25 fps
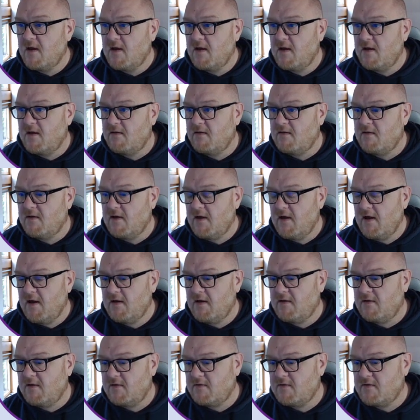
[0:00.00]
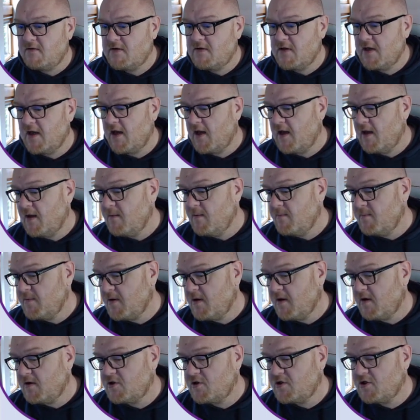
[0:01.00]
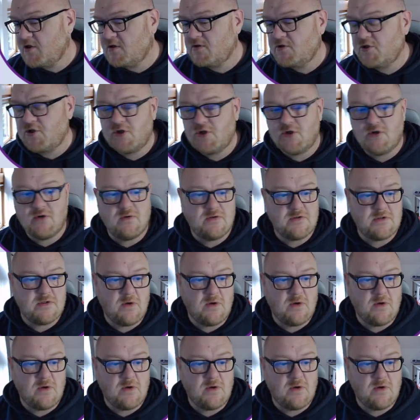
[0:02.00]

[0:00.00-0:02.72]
in the Edit tab, I shall choose